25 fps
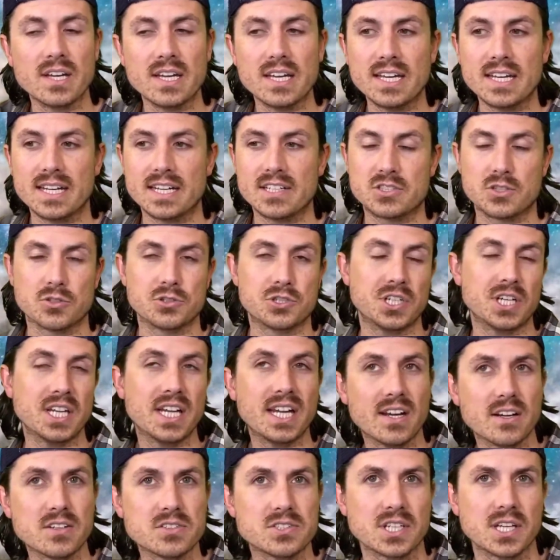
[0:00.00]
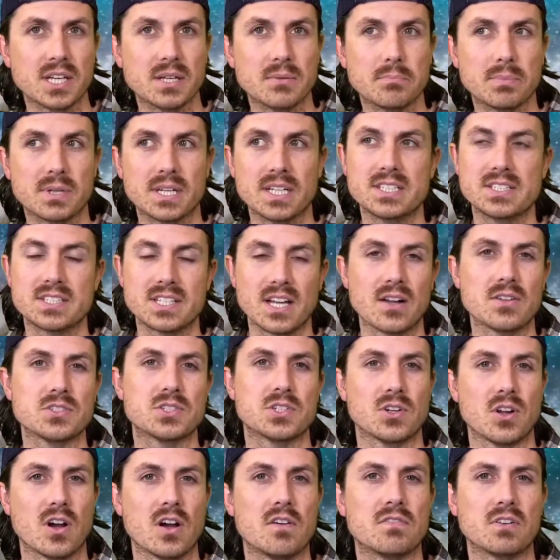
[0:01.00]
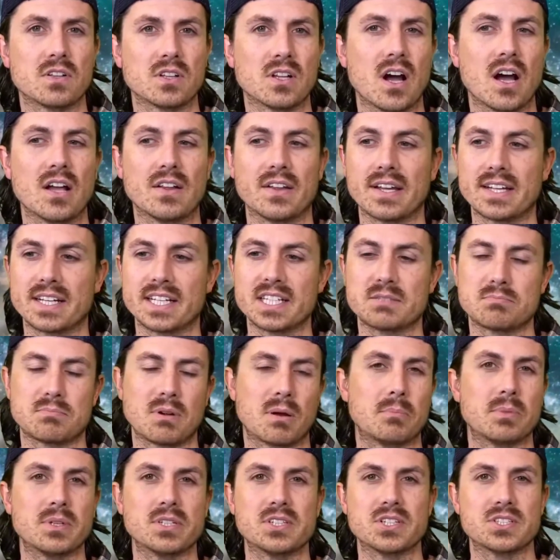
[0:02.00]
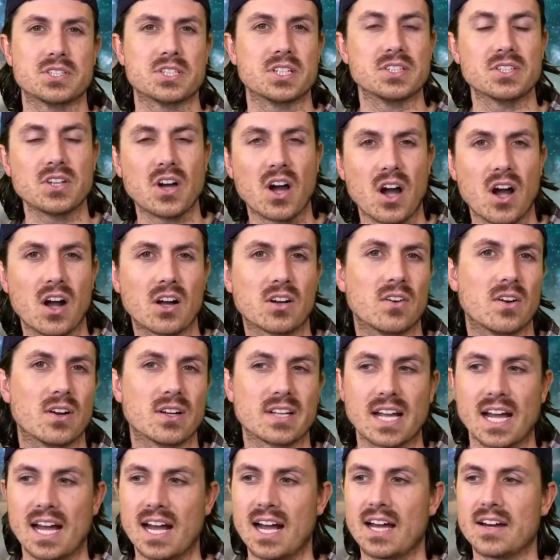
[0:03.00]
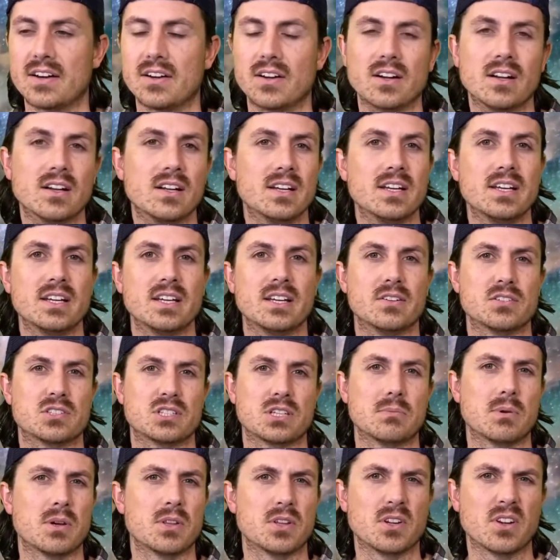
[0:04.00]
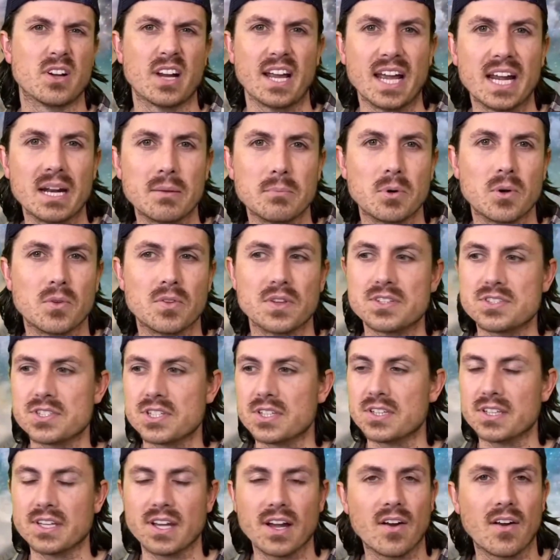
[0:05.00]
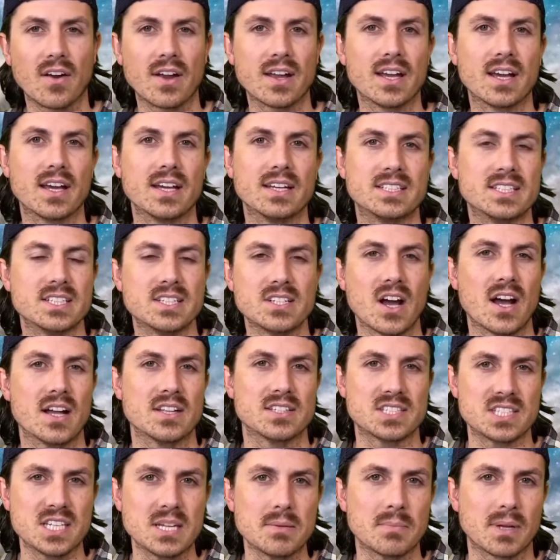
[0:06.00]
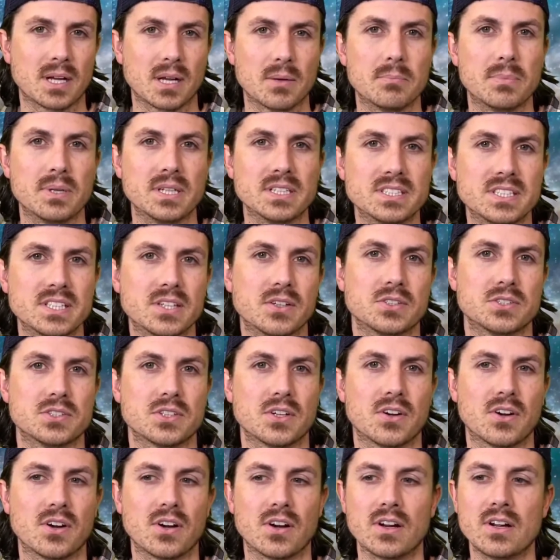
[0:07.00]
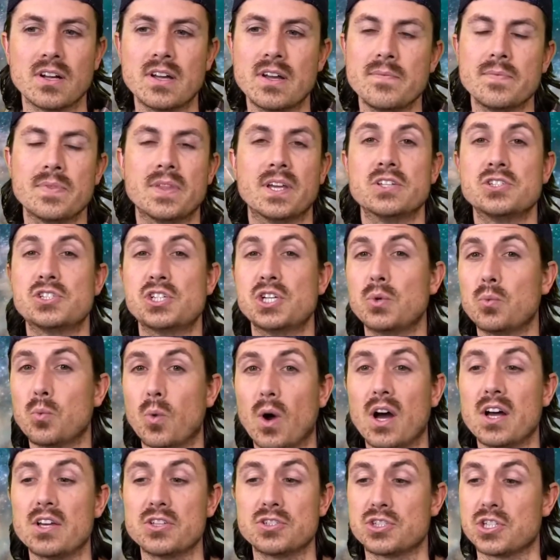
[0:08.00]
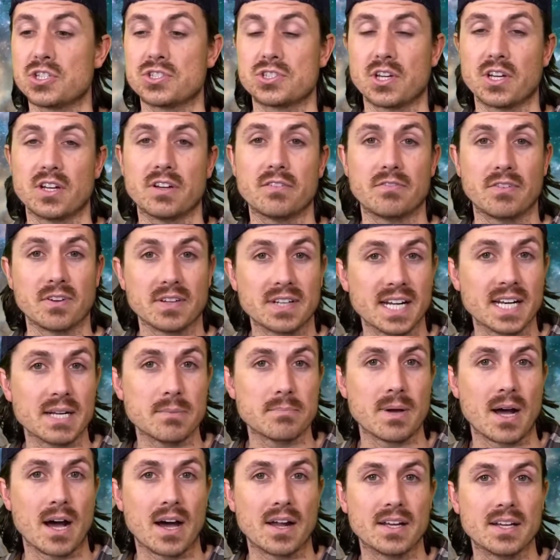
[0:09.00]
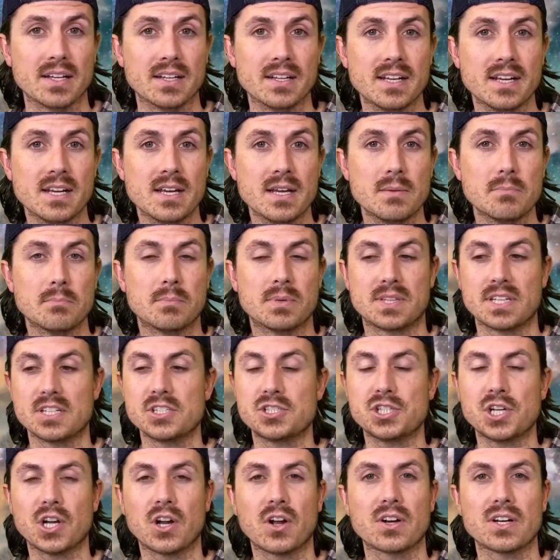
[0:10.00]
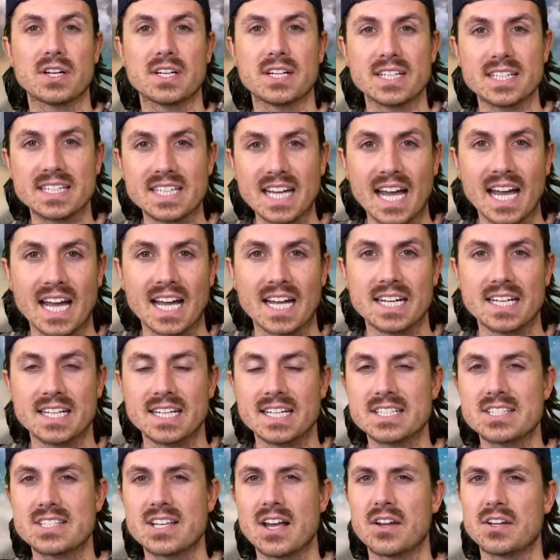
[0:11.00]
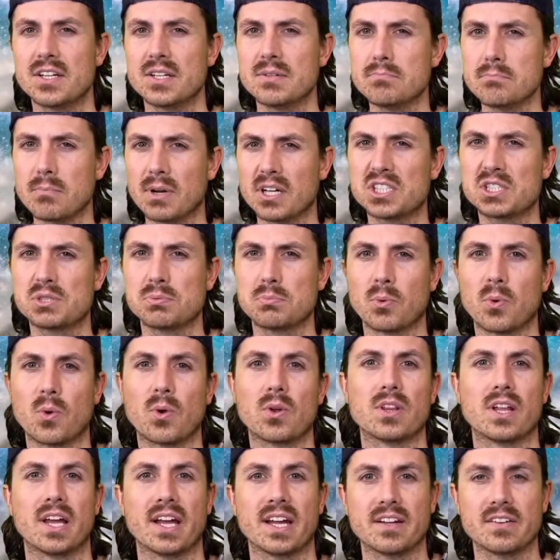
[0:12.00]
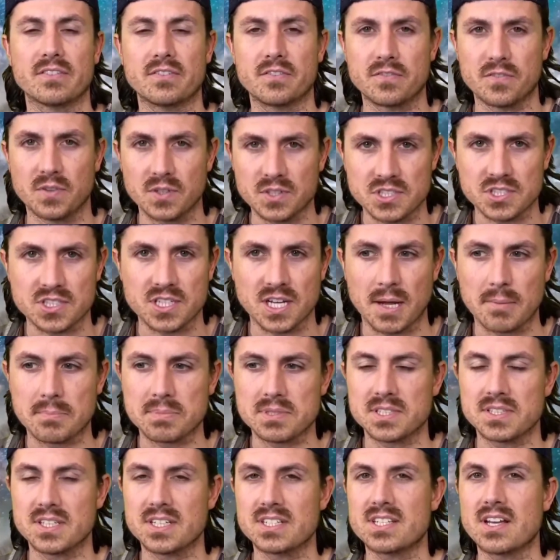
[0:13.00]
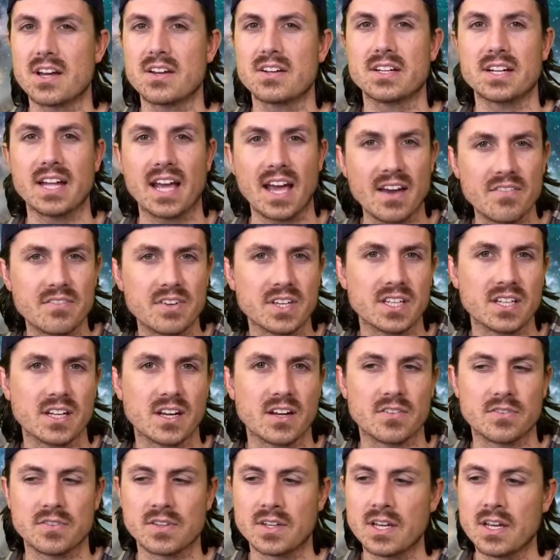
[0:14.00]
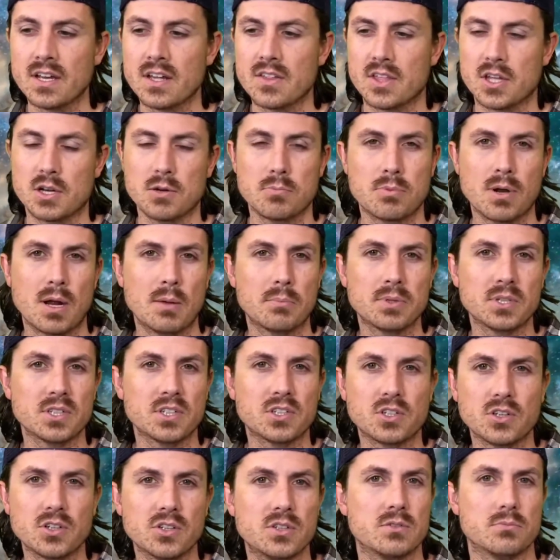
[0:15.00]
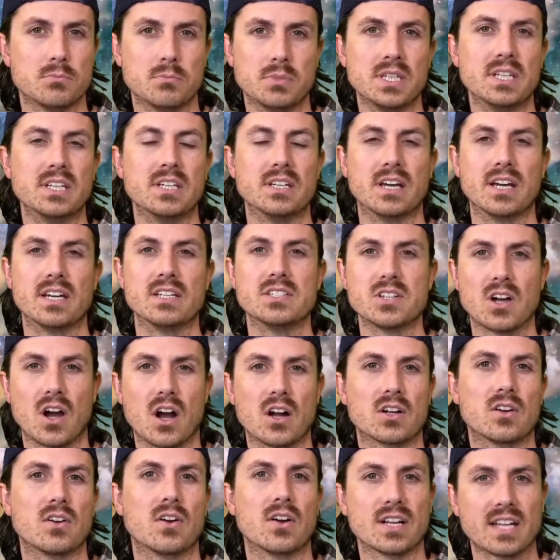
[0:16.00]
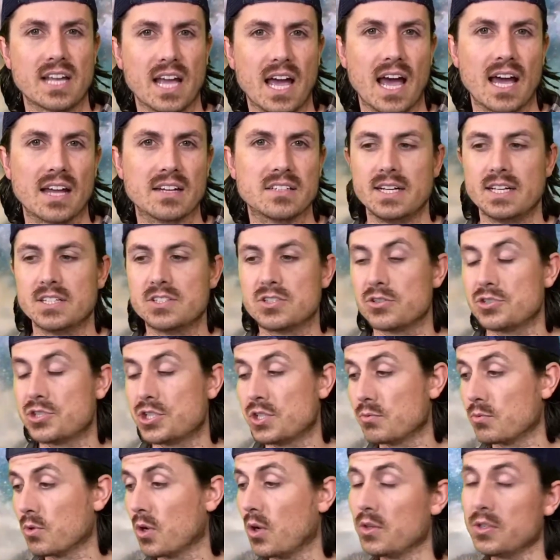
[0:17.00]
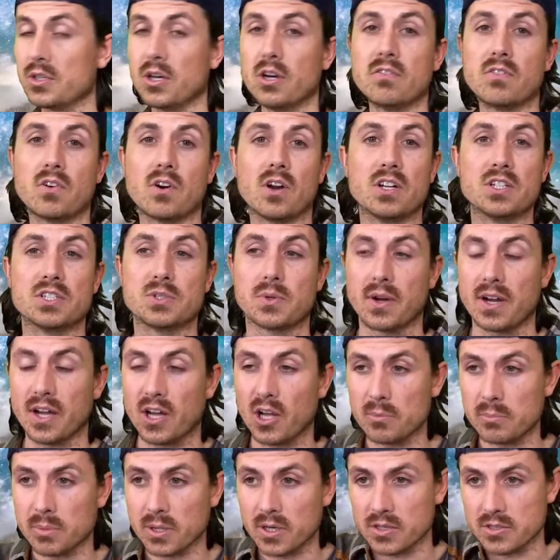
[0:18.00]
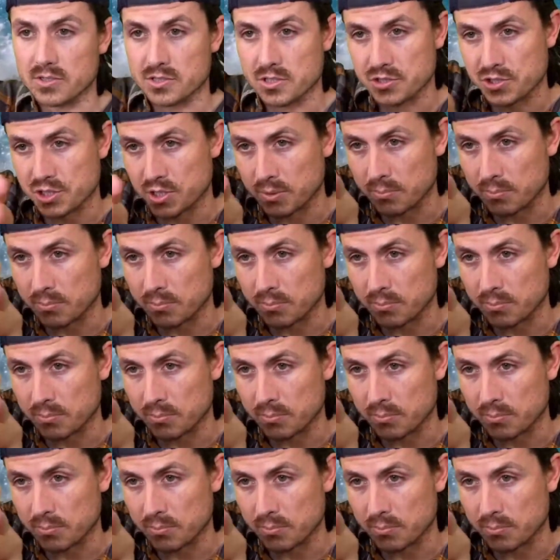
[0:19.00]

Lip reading: And so she hears it, but it sounds an awful lot like it's probably just a dog or a cat or some other animal that's in the area. It did not seem like a big deal to her, and she was just going to forget about it. But then she heard it again, and it sounded much more like footsteps, and they sounded heavy enough that it probably couldn't be a dog or a cat. And so she rolled over onto her elbows and she